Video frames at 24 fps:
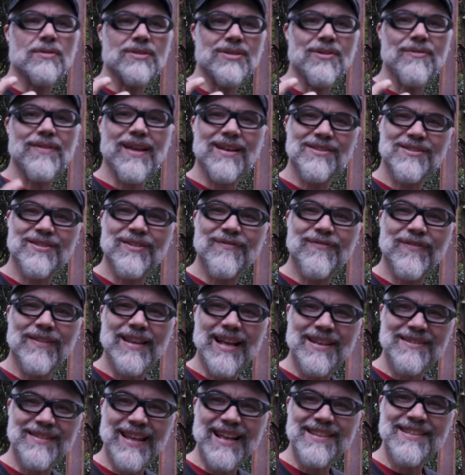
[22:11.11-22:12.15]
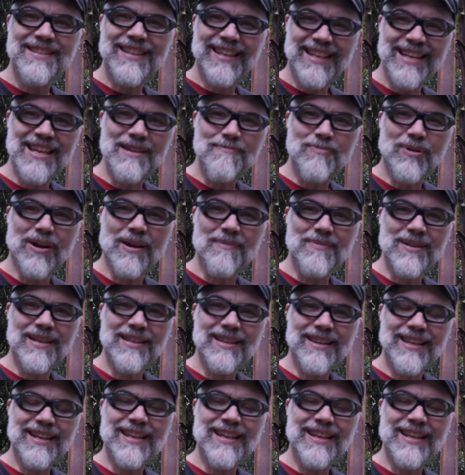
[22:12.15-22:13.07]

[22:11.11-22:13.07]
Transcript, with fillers: So that's the key problem.